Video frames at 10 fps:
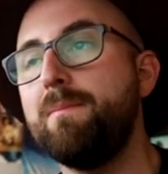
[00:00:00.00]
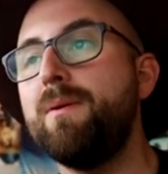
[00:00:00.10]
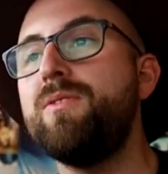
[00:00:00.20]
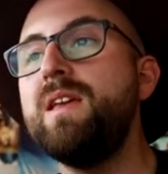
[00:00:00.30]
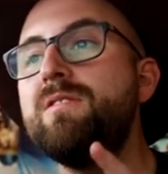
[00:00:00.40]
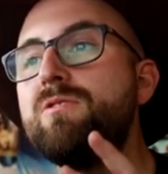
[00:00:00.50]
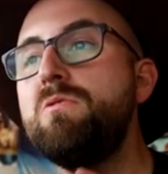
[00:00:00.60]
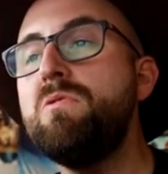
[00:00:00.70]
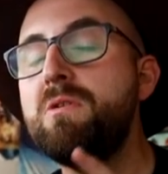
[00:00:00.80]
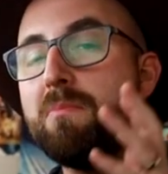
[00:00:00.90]
but they
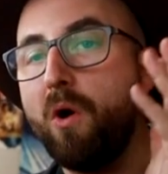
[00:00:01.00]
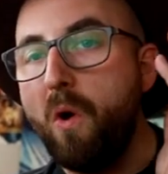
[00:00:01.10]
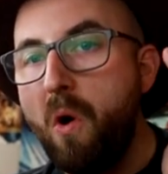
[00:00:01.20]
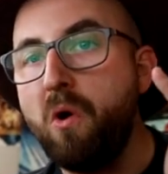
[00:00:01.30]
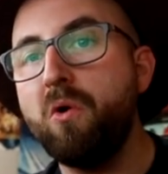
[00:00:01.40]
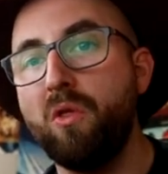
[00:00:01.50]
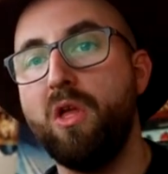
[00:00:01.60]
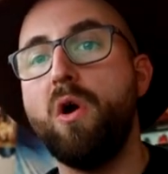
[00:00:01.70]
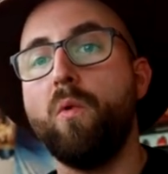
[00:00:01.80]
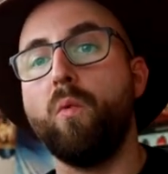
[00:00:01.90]
do them all
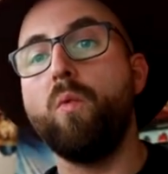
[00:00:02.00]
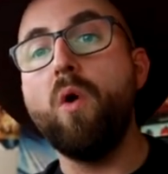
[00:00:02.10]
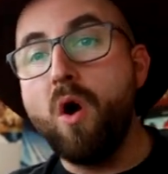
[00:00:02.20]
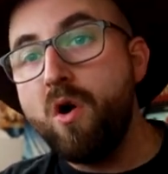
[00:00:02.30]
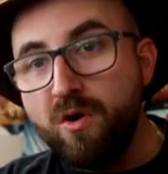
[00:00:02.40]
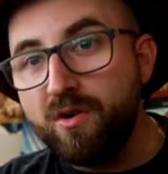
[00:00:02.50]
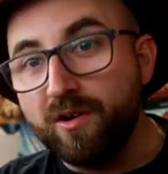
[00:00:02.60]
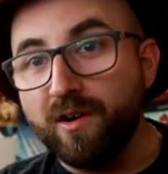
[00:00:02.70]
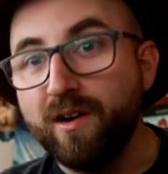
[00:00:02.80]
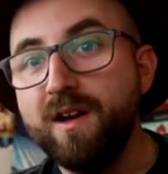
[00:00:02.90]

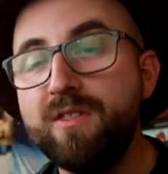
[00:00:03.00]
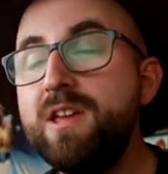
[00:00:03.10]
wrong.